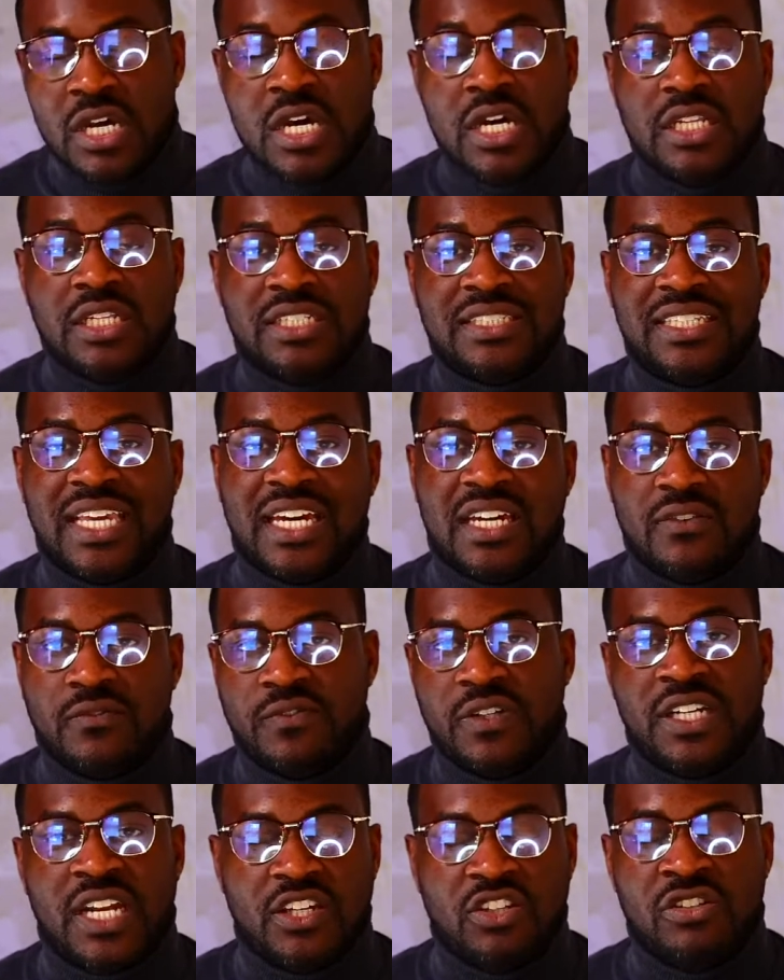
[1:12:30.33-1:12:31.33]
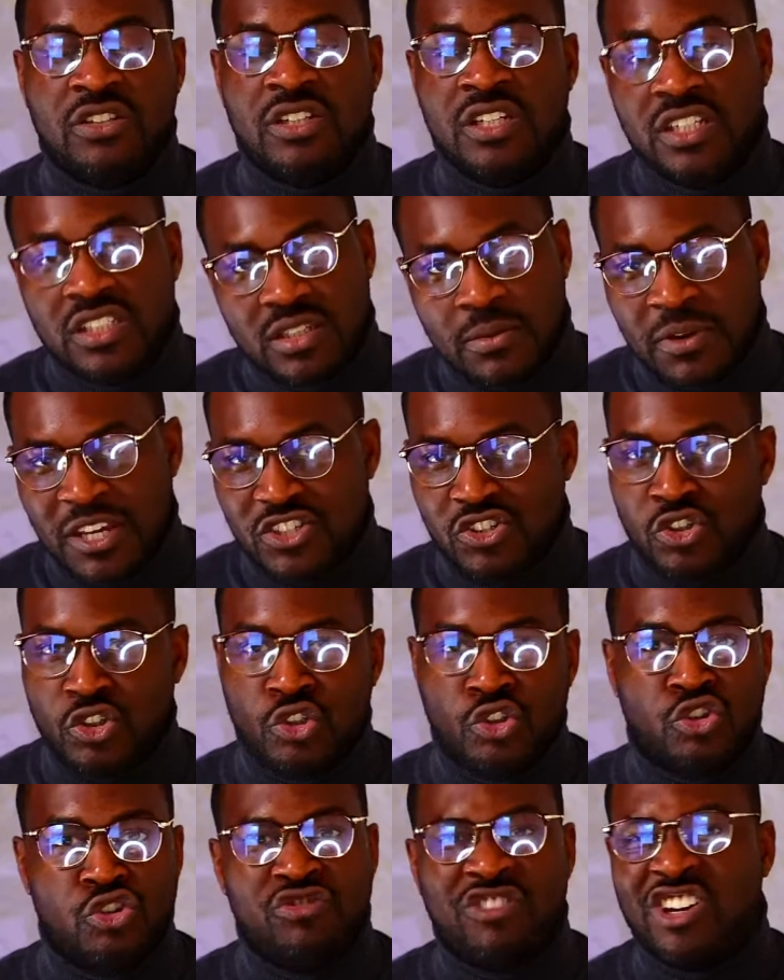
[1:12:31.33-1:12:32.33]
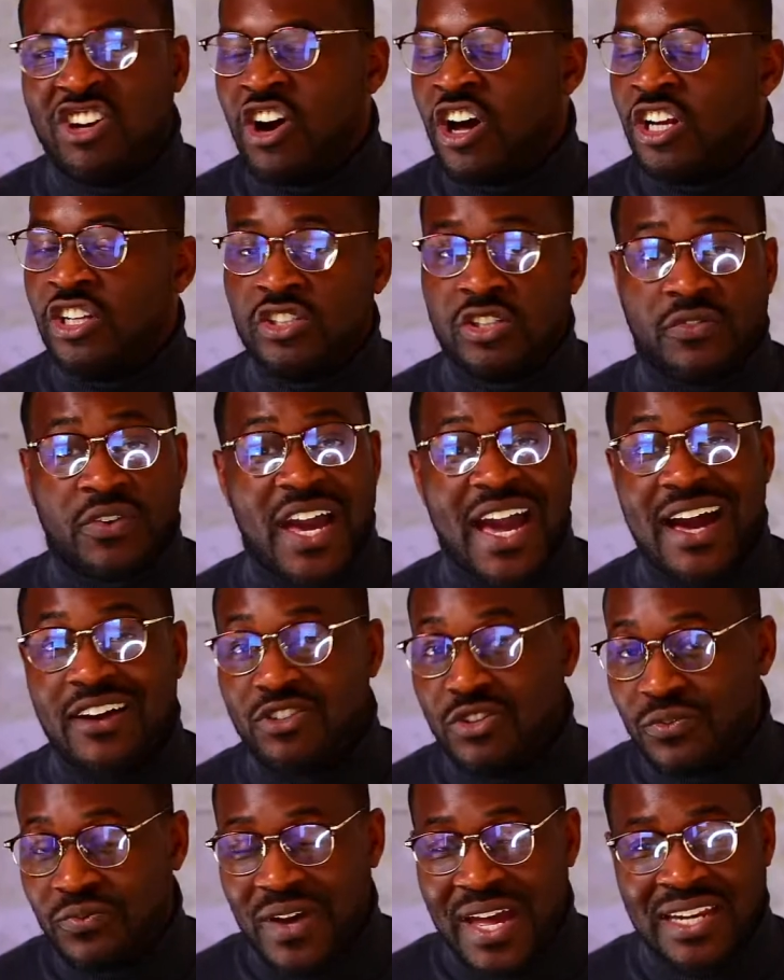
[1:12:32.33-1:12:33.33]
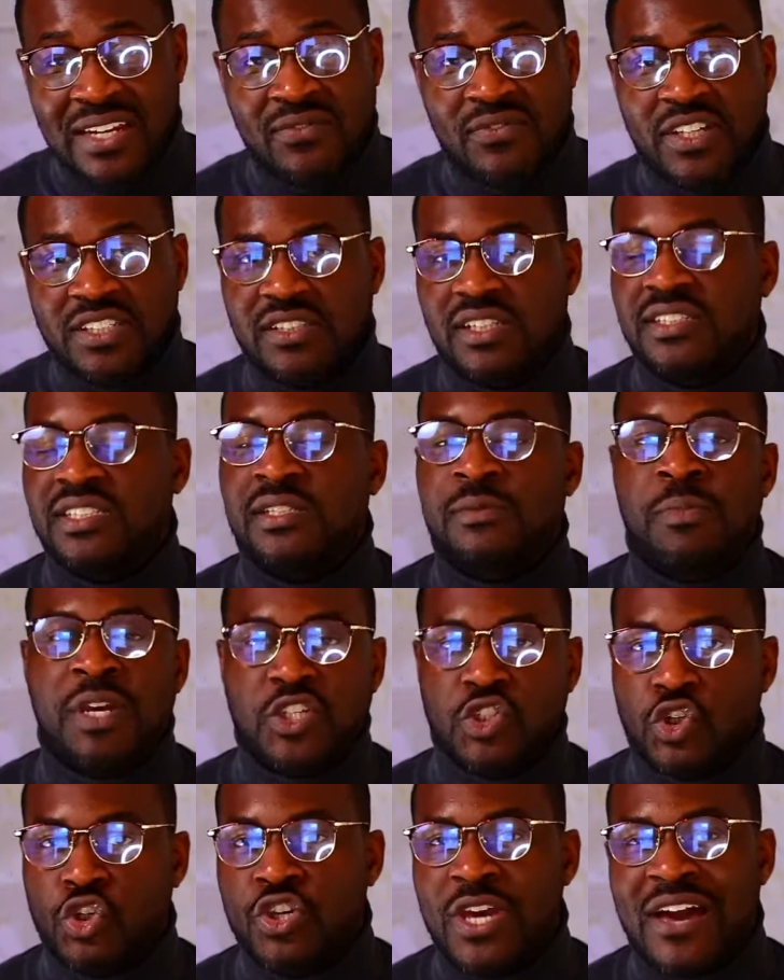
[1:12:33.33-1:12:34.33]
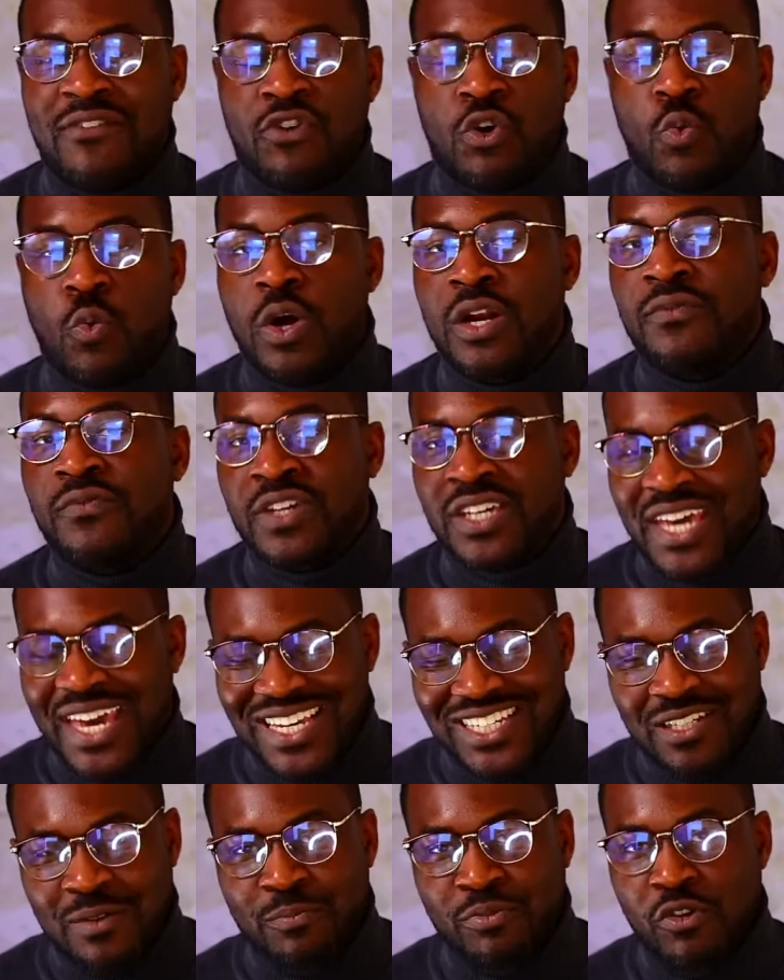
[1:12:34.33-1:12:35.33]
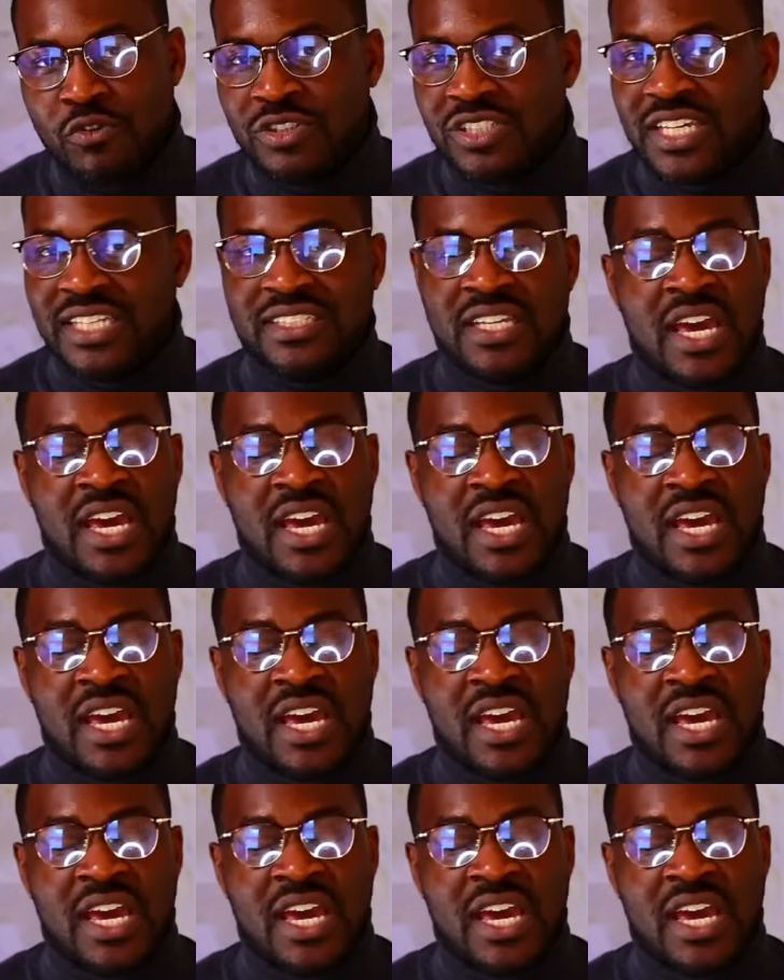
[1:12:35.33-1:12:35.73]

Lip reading: The second thing that you need to make sure you do, regardless of how you find investors, is make sure you have a qualification process.